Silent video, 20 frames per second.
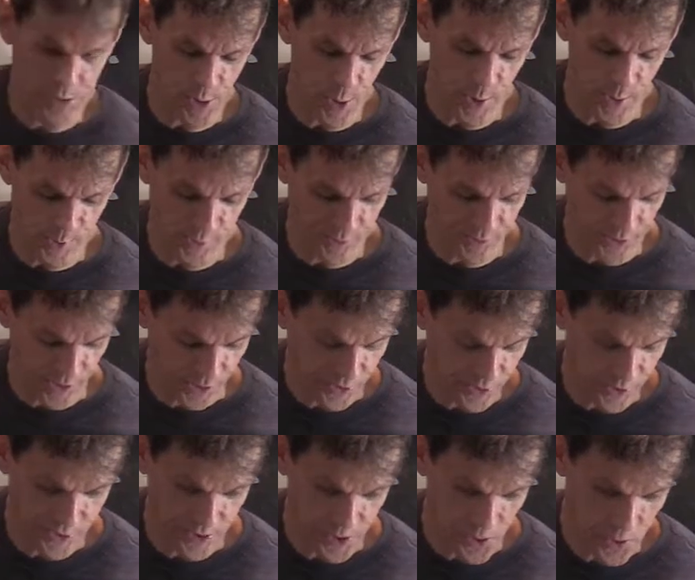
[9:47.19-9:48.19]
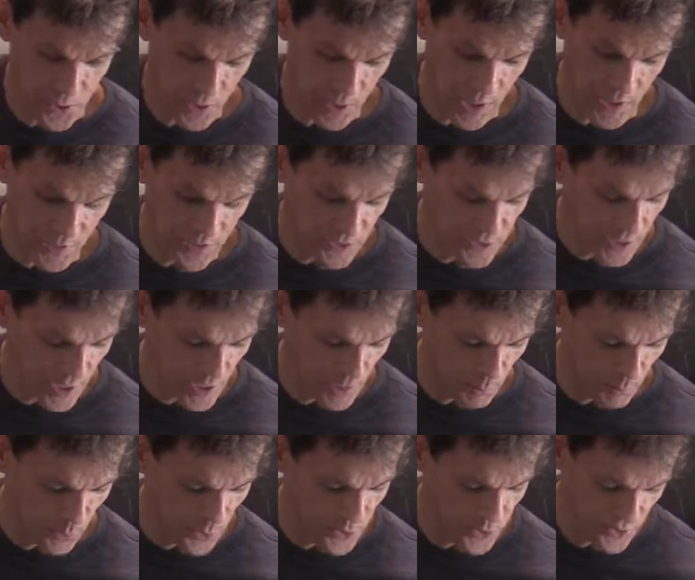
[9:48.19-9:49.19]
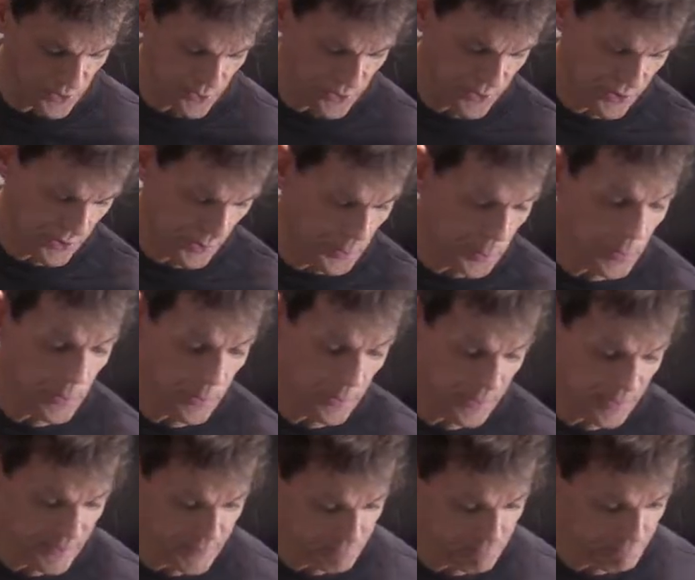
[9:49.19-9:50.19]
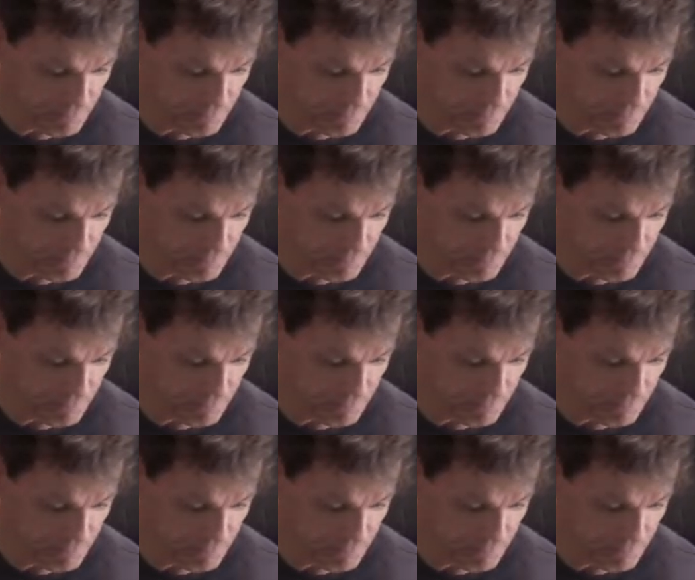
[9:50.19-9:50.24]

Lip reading: hard to fix, so on these kind of bridges, so